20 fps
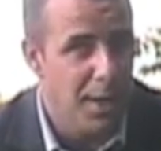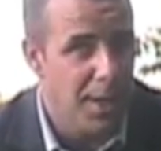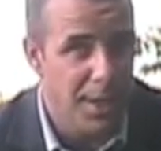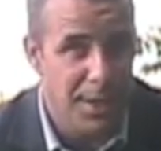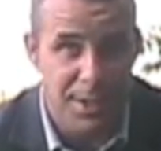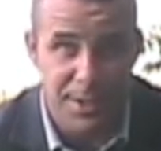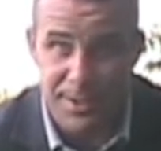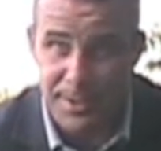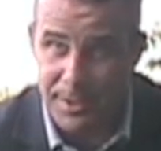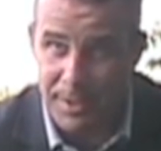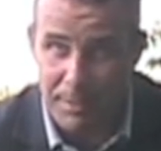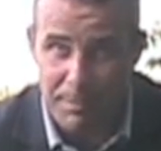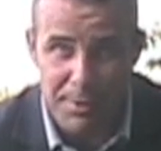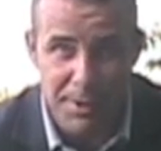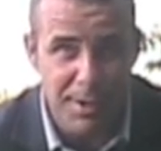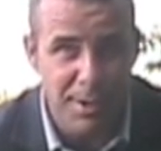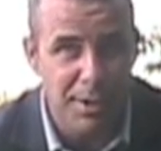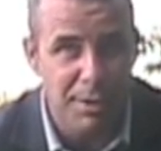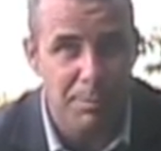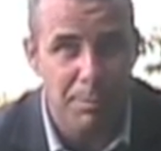and it's
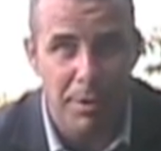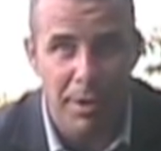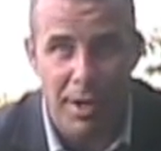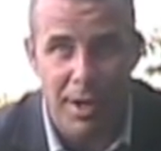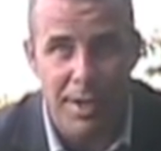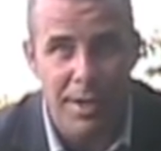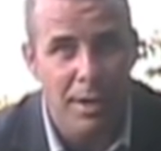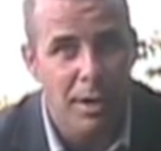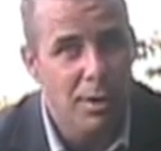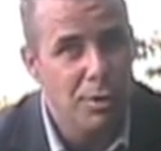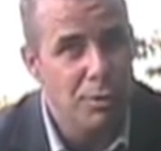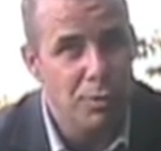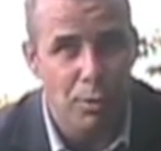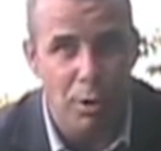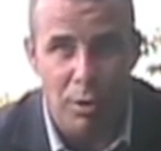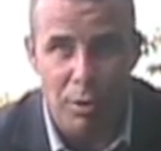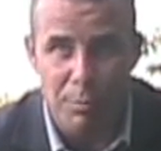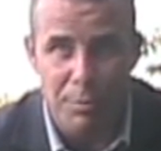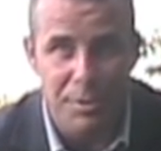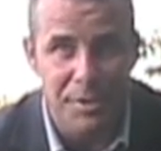something can apply to
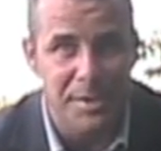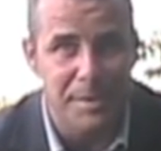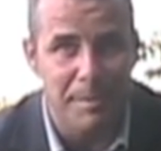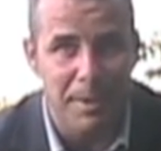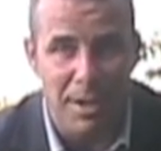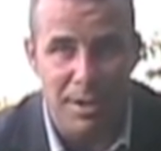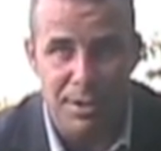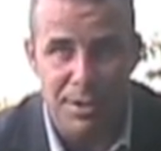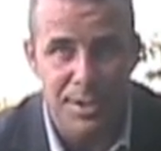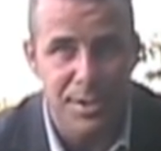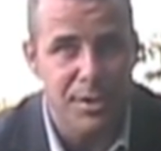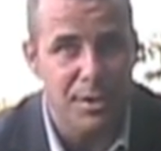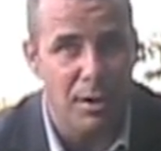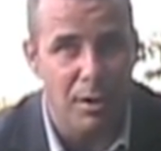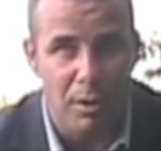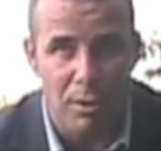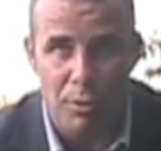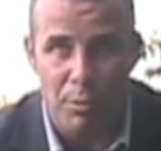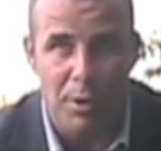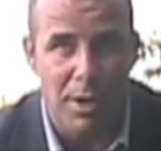all municipalities
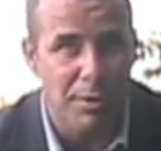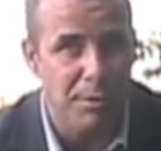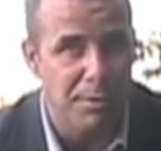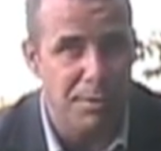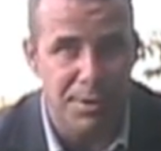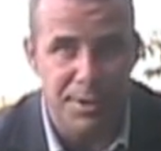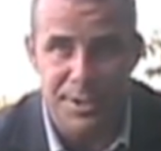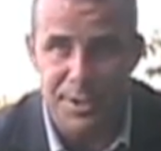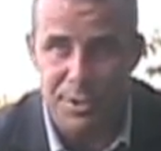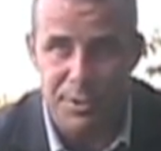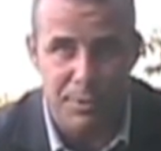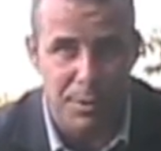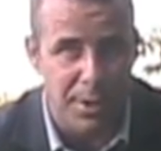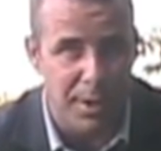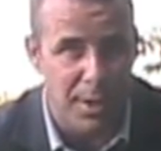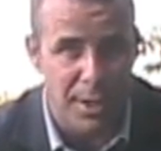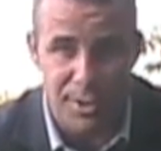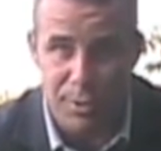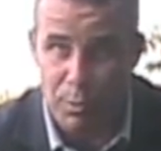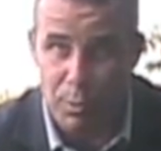all around the
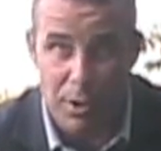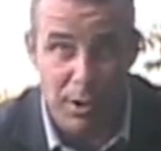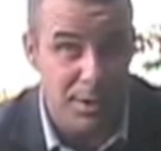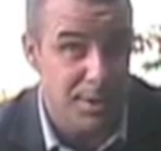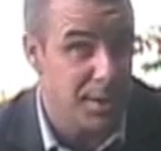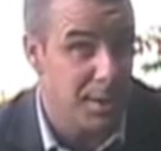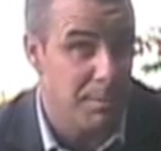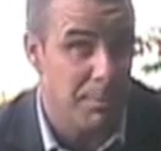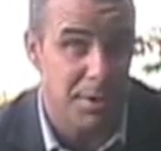district, as well as St.